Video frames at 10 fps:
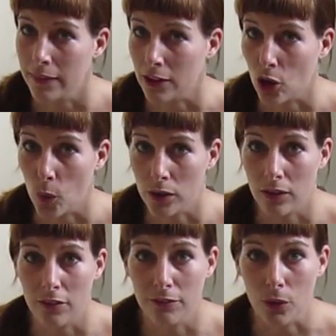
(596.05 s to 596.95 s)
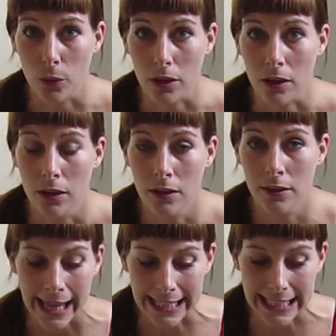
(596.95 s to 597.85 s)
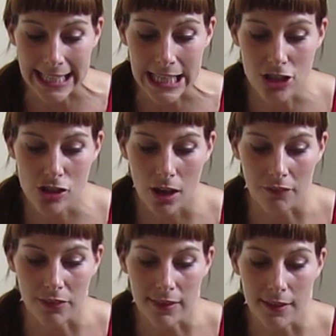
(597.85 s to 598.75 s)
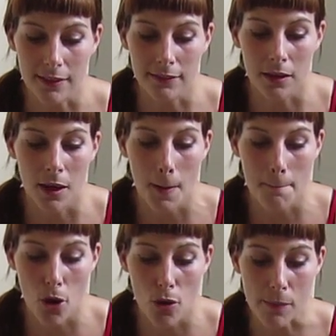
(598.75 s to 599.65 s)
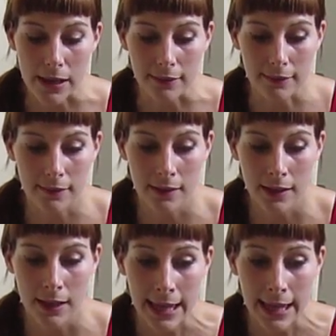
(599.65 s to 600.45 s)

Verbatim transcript: then going to the floor, And each of these moments